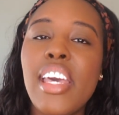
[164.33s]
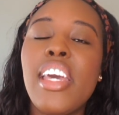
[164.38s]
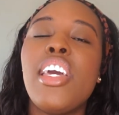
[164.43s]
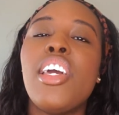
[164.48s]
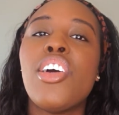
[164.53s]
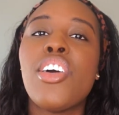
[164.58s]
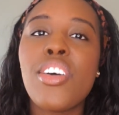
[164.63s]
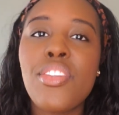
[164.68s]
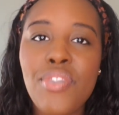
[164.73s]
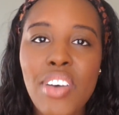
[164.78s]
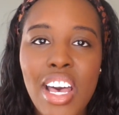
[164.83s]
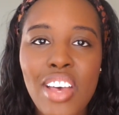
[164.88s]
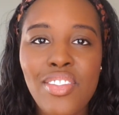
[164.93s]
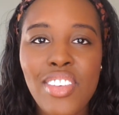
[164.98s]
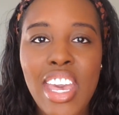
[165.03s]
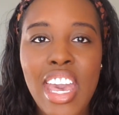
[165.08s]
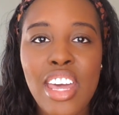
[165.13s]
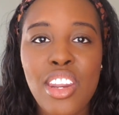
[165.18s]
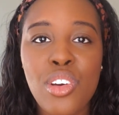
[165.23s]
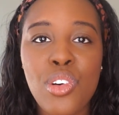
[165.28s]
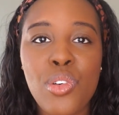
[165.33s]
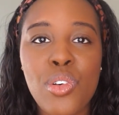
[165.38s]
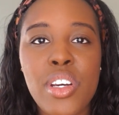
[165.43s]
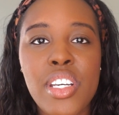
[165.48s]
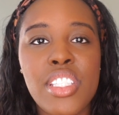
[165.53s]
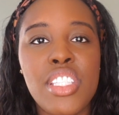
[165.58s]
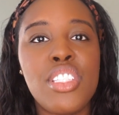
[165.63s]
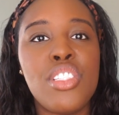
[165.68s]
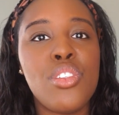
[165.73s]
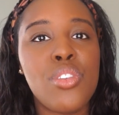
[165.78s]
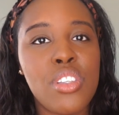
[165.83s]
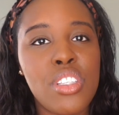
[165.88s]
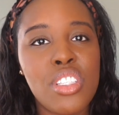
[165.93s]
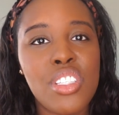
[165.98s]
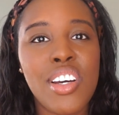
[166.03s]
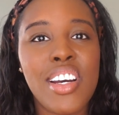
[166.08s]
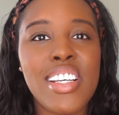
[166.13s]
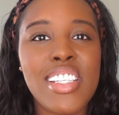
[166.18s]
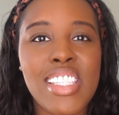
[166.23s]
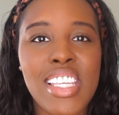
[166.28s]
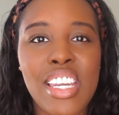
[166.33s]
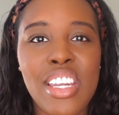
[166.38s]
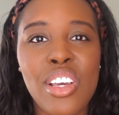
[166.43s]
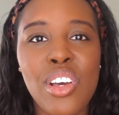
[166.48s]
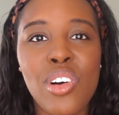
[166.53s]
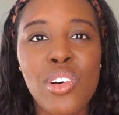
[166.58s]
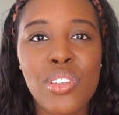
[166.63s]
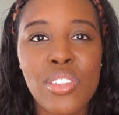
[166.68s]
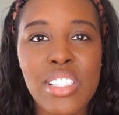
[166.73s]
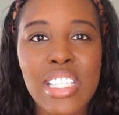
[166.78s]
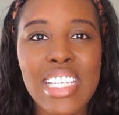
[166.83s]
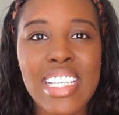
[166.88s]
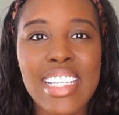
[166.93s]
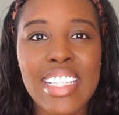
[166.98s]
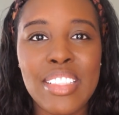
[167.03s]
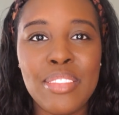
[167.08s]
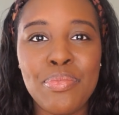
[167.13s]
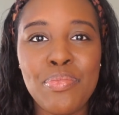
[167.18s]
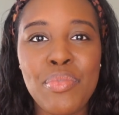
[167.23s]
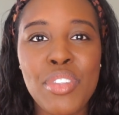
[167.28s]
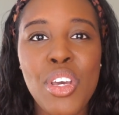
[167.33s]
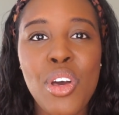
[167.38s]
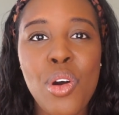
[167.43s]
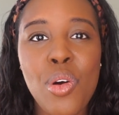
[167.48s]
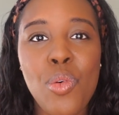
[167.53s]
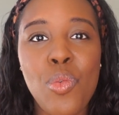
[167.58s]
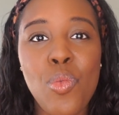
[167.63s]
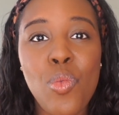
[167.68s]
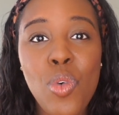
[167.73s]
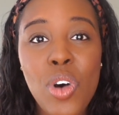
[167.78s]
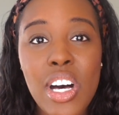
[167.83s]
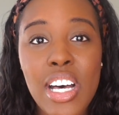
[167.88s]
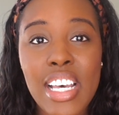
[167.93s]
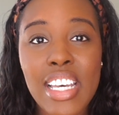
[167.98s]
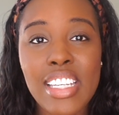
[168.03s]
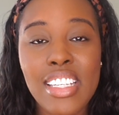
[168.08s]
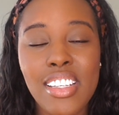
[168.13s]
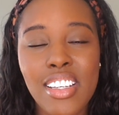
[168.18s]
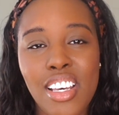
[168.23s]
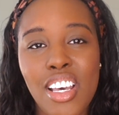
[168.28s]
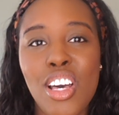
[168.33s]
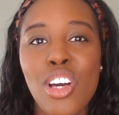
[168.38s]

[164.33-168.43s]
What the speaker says: here are 5 categories that you can start setting goals in. 1,